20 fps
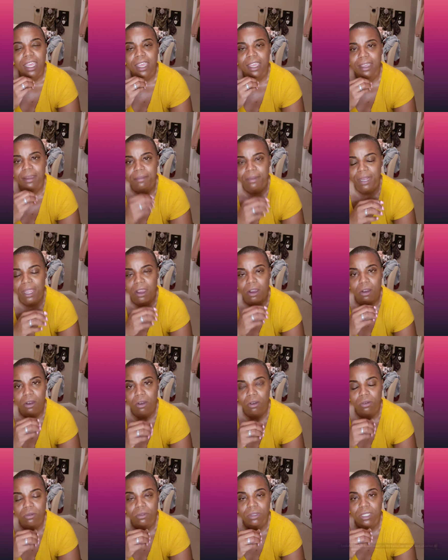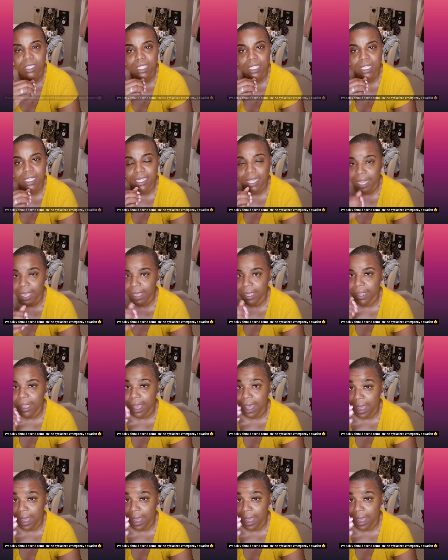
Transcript: am now only, like,